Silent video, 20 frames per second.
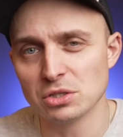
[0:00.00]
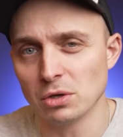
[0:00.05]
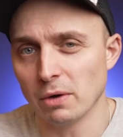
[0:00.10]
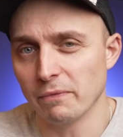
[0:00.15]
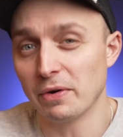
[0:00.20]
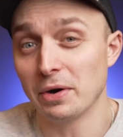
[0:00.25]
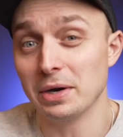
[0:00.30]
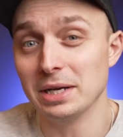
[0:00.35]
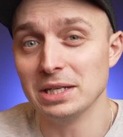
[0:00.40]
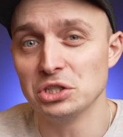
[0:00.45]
not
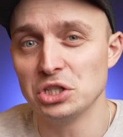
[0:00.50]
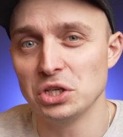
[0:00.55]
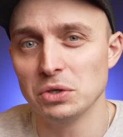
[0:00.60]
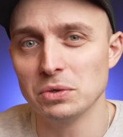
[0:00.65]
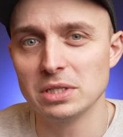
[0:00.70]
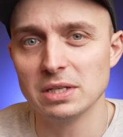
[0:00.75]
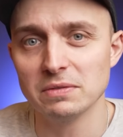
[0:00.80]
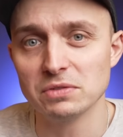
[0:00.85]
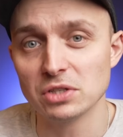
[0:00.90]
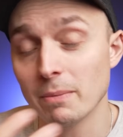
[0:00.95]
very
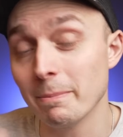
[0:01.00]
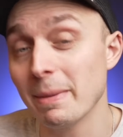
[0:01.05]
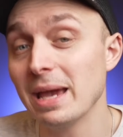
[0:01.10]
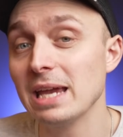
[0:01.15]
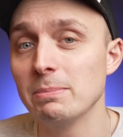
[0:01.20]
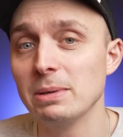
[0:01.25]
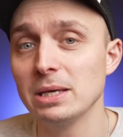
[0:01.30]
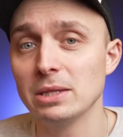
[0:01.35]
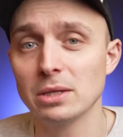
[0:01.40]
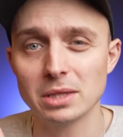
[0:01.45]
intuitive, so it
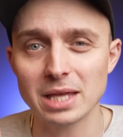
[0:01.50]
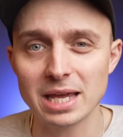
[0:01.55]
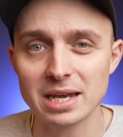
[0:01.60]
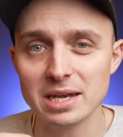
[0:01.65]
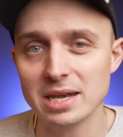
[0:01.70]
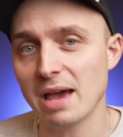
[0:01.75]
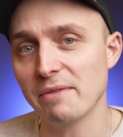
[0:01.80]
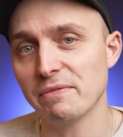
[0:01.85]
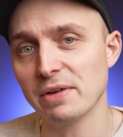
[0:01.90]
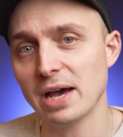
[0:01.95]
may be that they
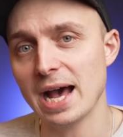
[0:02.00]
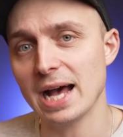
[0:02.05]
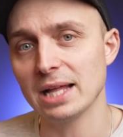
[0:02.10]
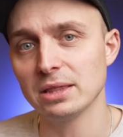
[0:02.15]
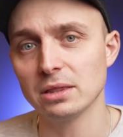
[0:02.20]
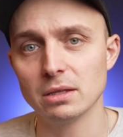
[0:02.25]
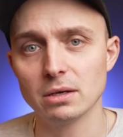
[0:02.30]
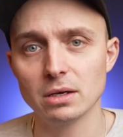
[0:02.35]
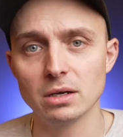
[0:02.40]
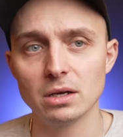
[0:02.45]
never
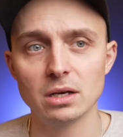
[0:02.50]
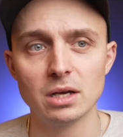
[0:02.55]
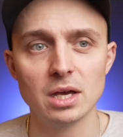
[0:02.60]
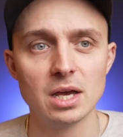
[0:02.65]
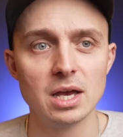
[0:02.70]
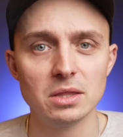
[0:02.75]
add the